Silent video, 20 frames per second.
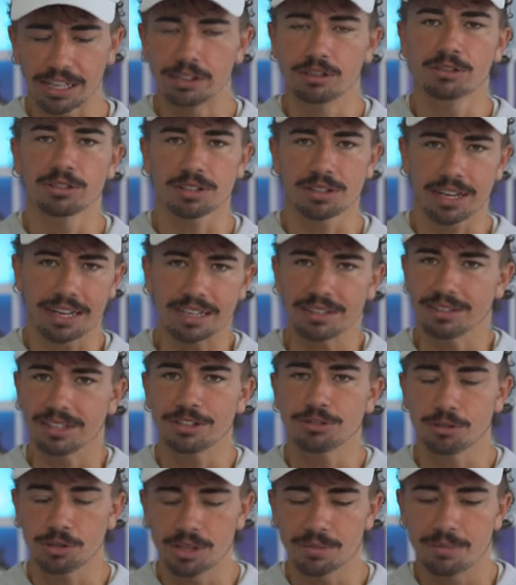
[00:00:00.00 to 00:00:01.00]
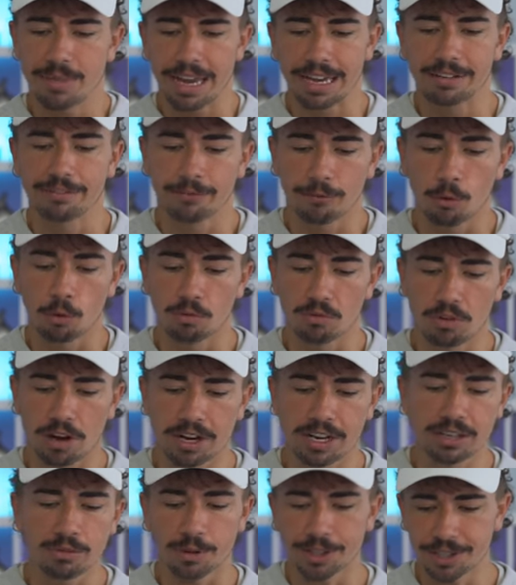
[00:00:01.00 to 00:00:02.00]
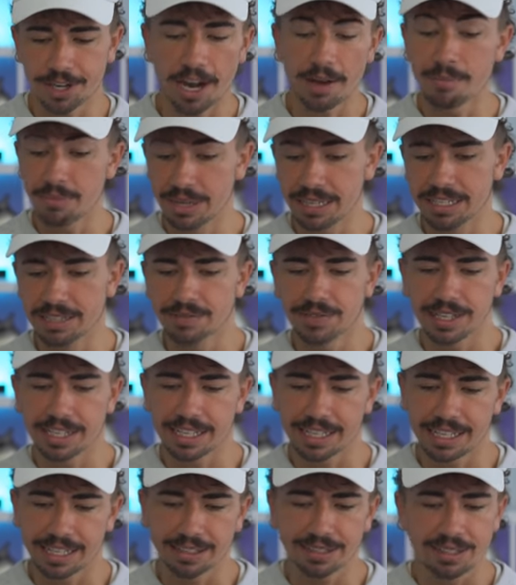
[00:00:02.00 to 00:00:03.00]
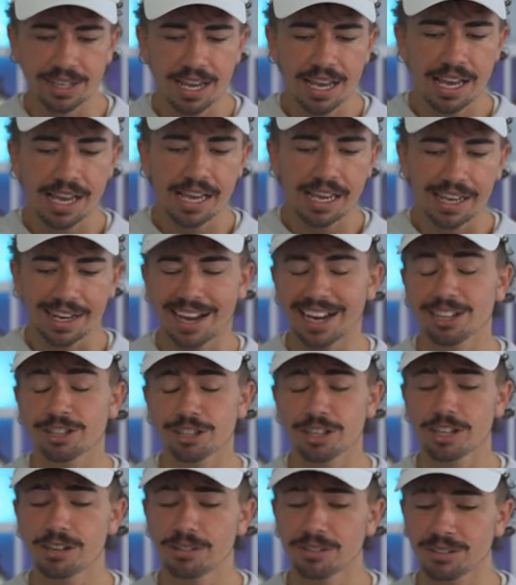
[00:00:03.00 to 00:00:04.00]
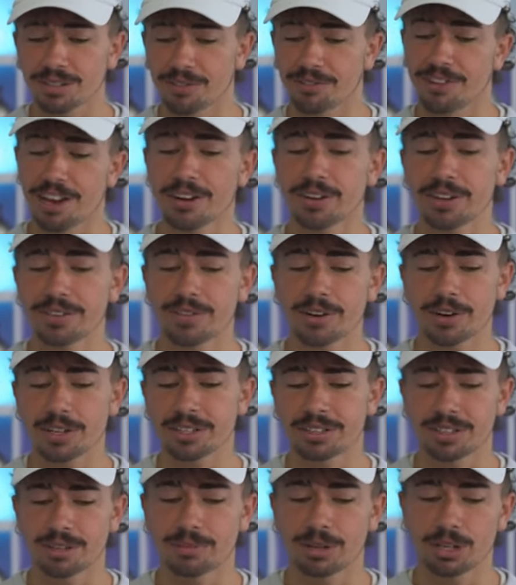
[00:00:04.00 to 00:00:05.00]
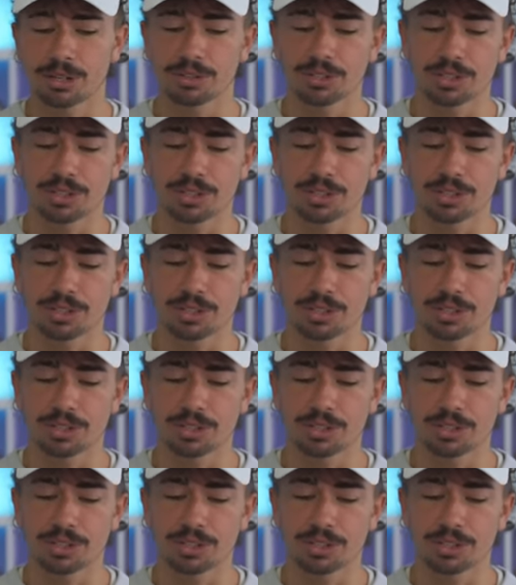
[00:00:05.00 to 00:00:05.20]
it looks like it's literally made for running, which I believe it is. It actually looks very, very similar